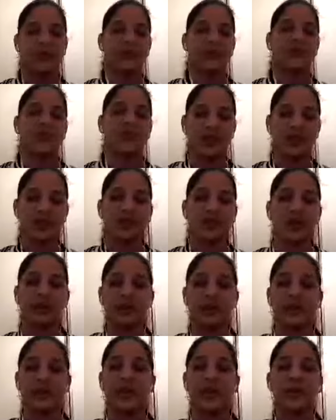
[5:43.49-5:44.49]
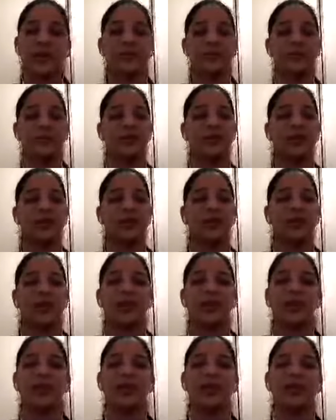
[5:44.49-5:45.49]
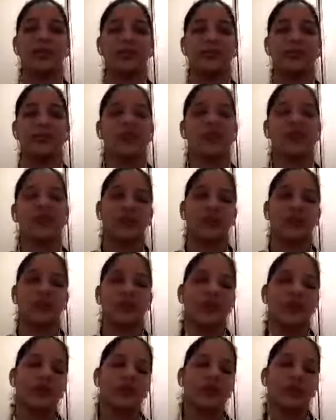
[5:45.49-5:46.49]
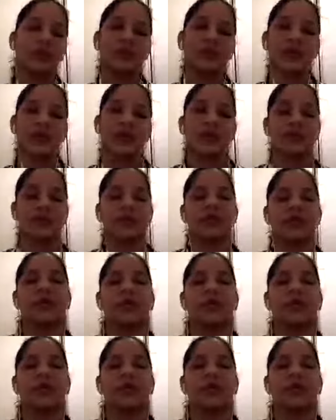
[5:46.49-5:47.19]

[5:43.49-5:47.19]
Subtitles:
transcribing them in your own time.